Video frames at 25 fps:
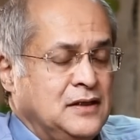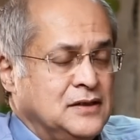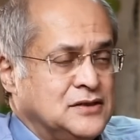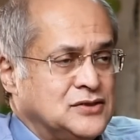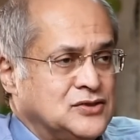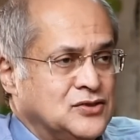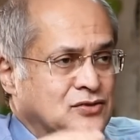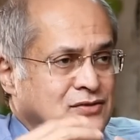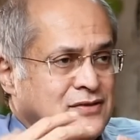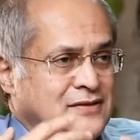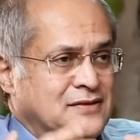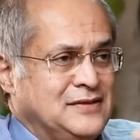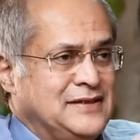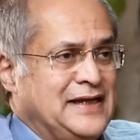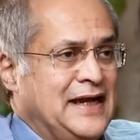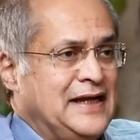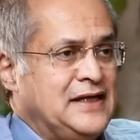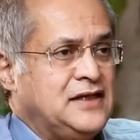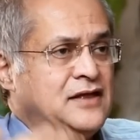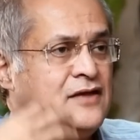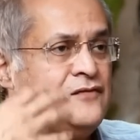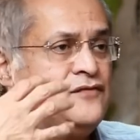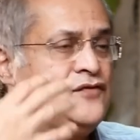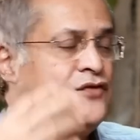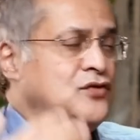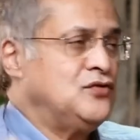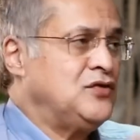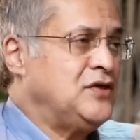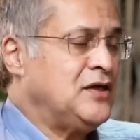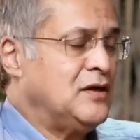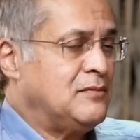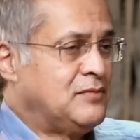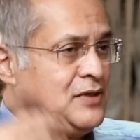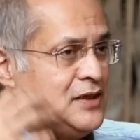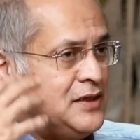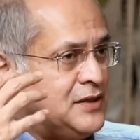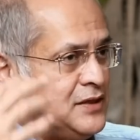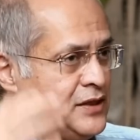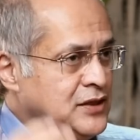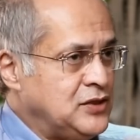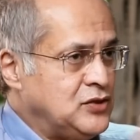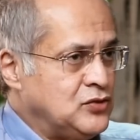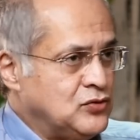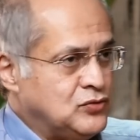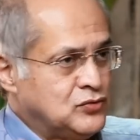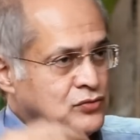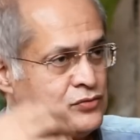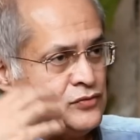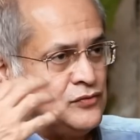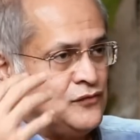So that gives you the ability
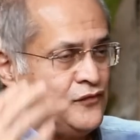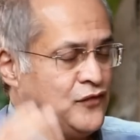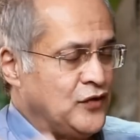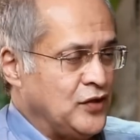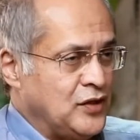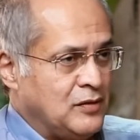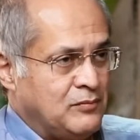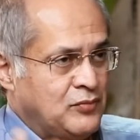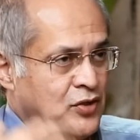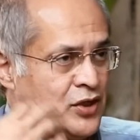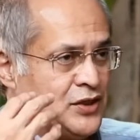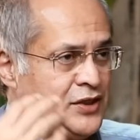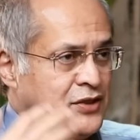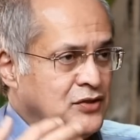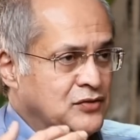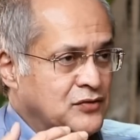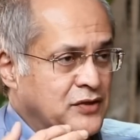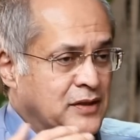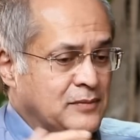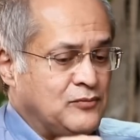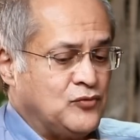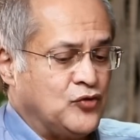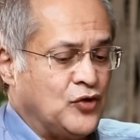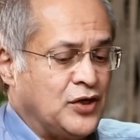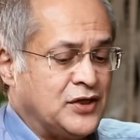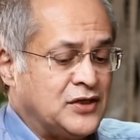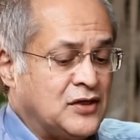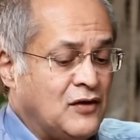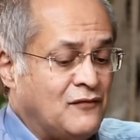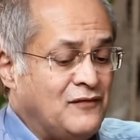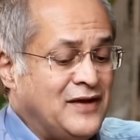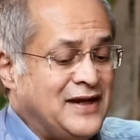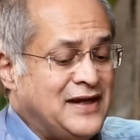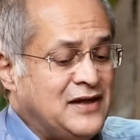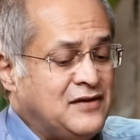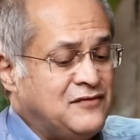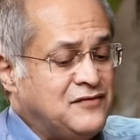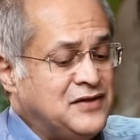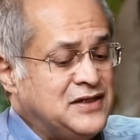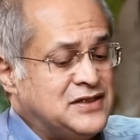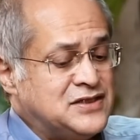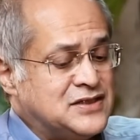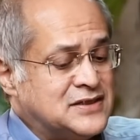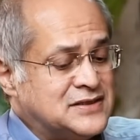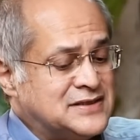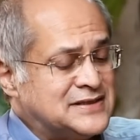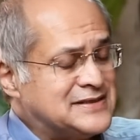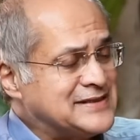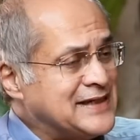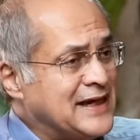for your body to keep growing. Now, when it
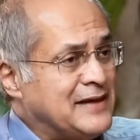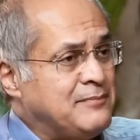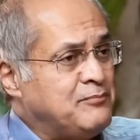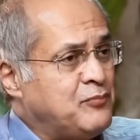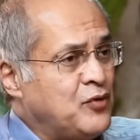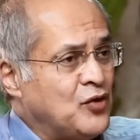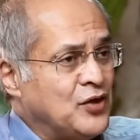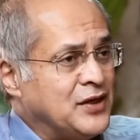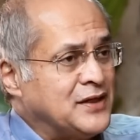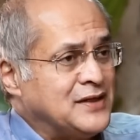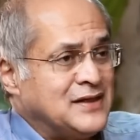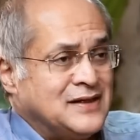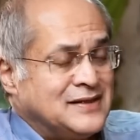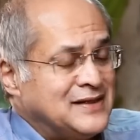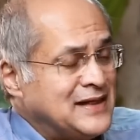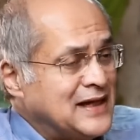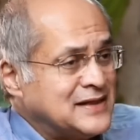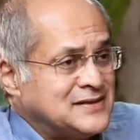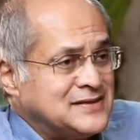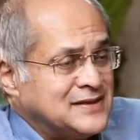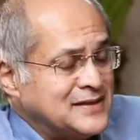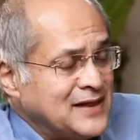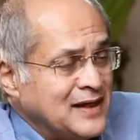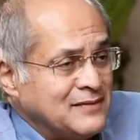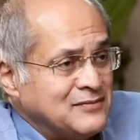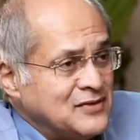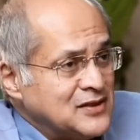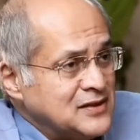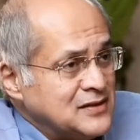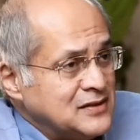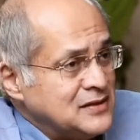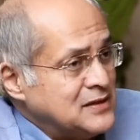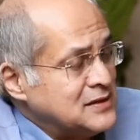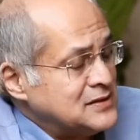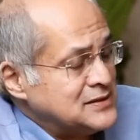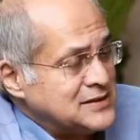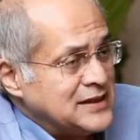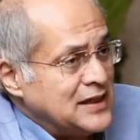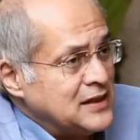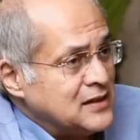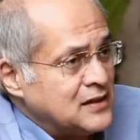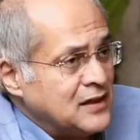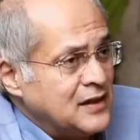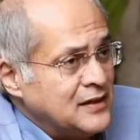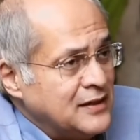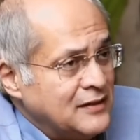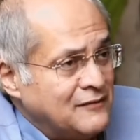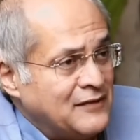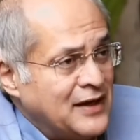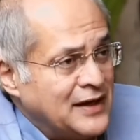reaches its end point, that's the time the cell
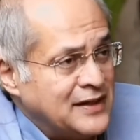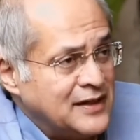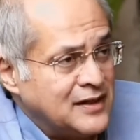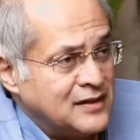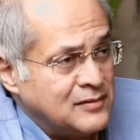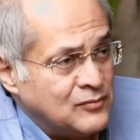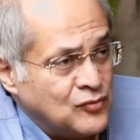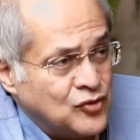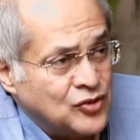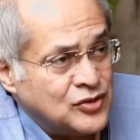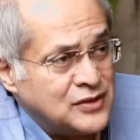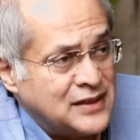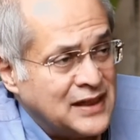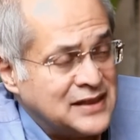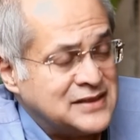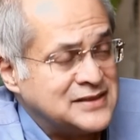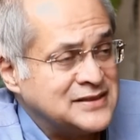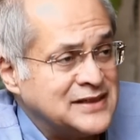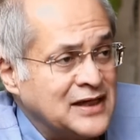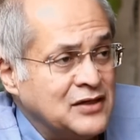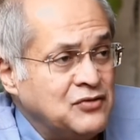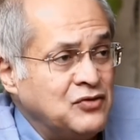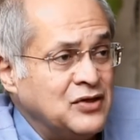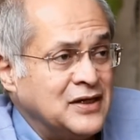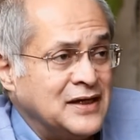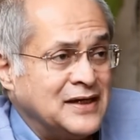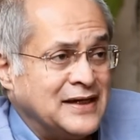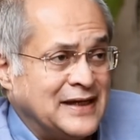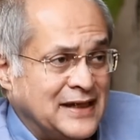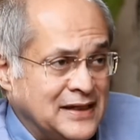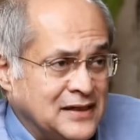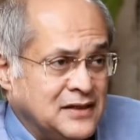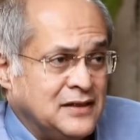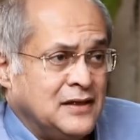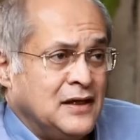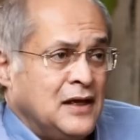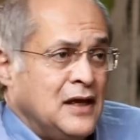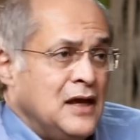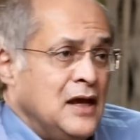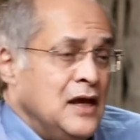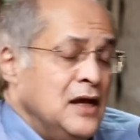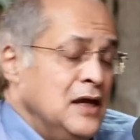can't divide anymore. That's cellular death.